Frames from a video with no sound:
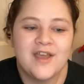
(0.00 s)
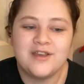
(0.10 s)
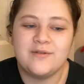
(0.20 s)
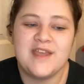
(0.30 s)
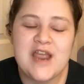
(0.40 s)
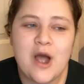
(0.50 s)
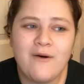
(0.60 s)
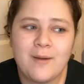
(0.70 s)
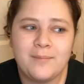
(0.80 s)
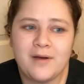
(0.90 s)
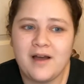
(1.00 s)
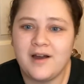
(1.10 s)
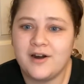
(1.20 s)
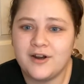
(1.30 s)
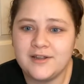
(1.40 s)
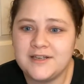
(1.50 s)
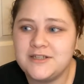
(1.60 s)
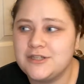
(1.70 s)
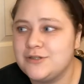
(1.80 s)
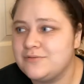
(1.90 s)
You know, they go up early
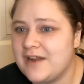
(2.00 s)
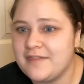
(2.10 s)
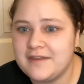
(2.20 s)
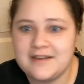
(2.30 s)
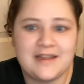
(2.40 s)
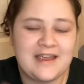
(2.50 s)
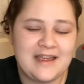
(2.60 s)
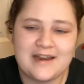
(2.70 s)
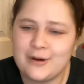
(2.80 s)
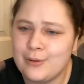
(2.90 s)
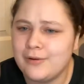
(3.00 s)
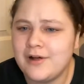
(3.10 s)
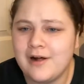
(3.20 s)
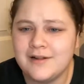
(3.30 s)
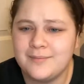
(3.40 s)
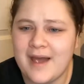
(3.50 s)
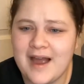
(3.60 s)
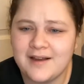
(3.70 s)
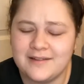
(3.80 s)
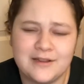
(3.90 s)
2-0. They get a goal called
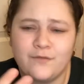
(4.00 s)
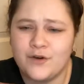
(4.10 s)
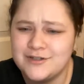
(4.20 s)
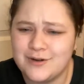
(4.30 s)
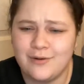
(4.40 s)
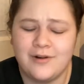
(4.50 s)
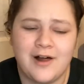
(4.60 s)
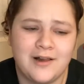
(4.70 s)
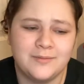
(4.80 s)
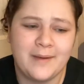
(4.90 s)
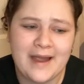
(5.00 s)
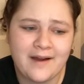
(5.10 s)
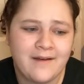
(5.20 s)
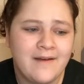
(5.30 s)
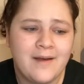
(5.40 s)
back, like the first goal called back.